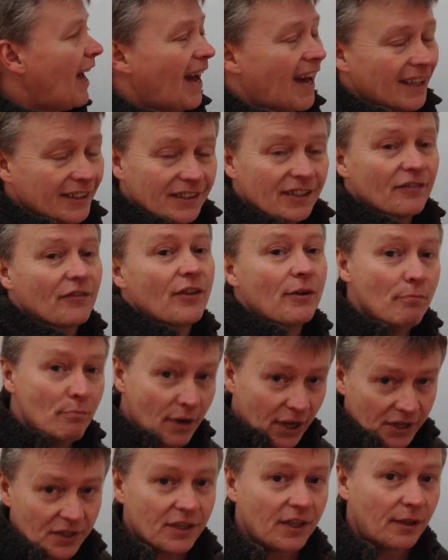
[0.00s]
add the
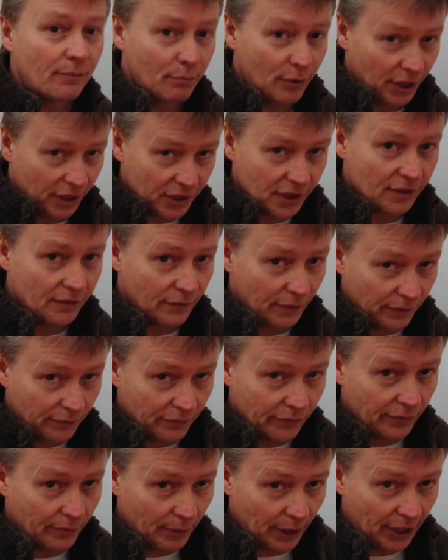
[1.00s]
missing bits of
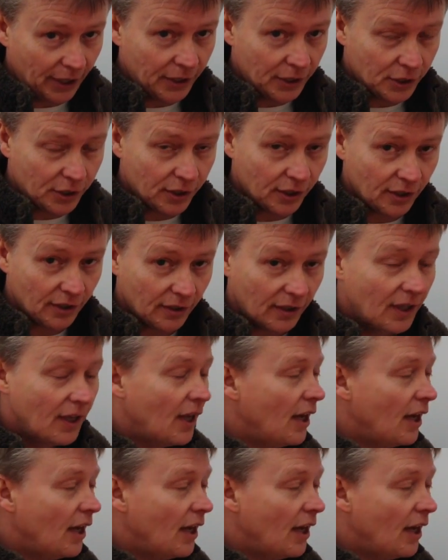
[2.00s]
information.